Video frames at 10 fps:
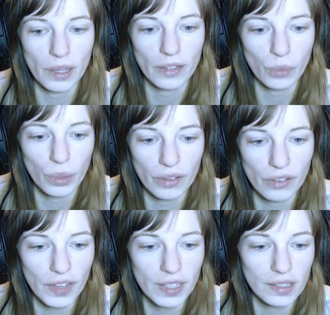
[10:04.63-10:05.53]
with one of the
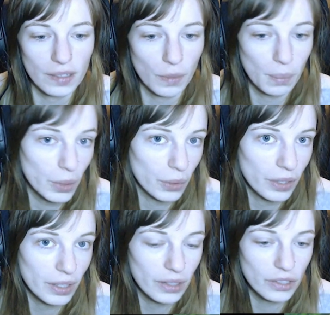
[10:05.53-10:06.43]
phases of the moon.
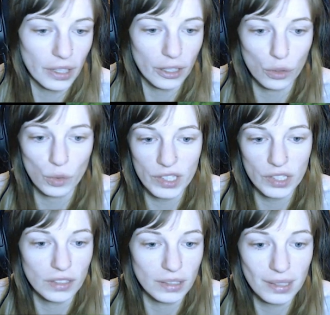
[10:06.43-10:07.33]
So like
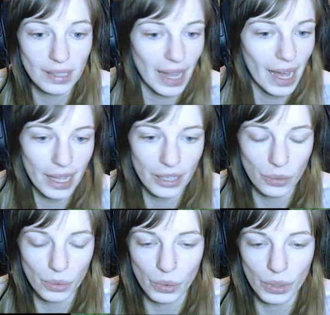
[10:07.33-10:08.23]
Crescent Clan
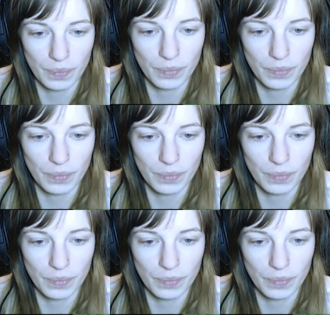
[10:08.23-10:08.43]
or...